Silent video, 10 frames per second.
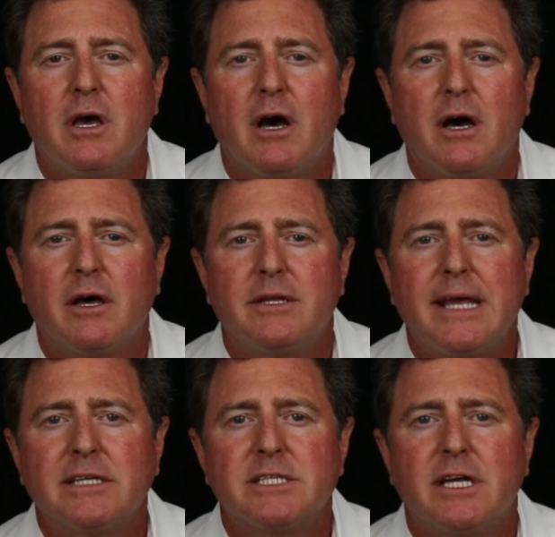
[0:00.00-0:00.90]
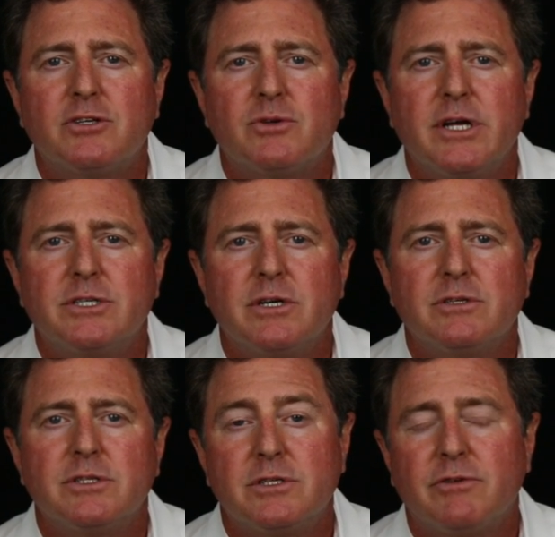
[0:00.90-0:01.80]
The downside of trade
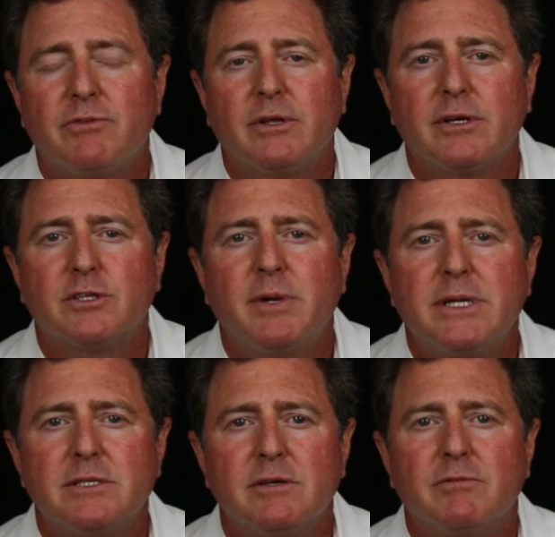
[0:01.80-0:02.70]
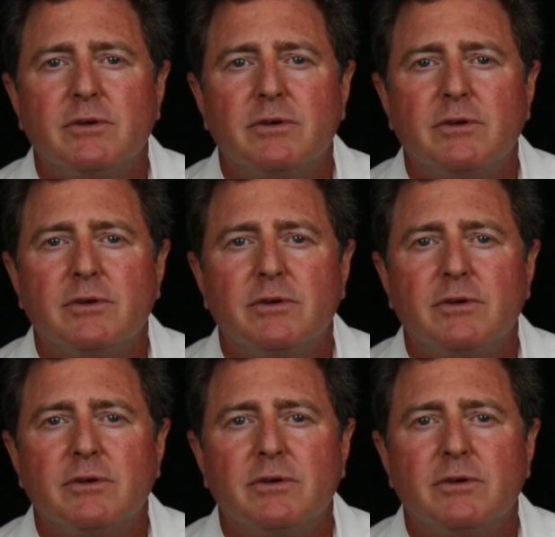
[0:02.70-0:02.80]
shows is they're fairly expensive.